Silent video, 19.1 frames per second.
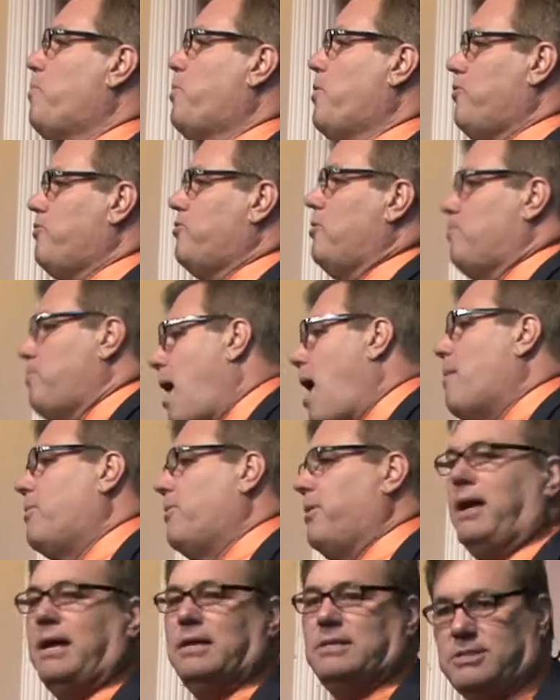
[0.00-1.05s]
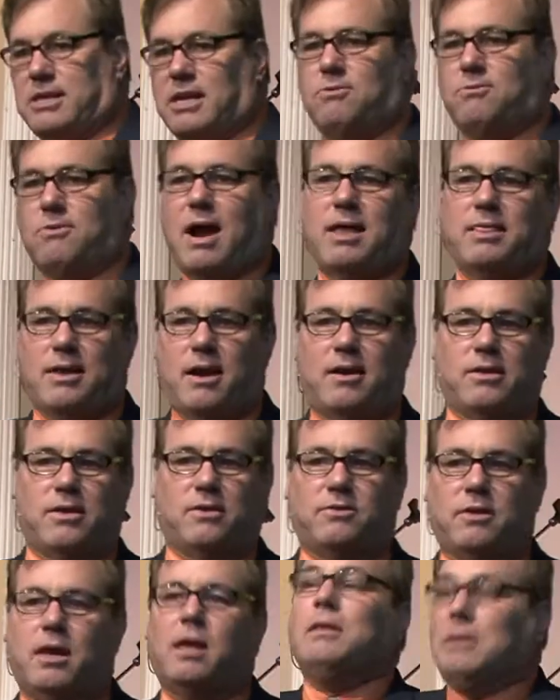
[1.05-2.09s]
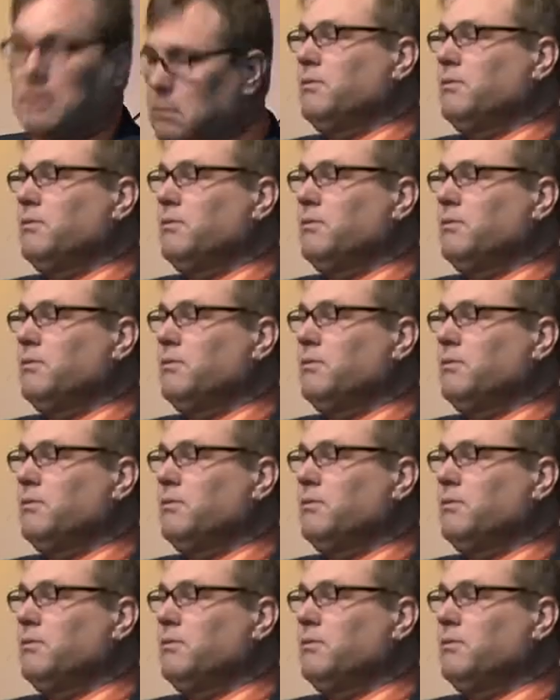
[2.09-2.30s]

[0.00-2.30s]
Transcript: personal bobblehead sitting right there in the seat.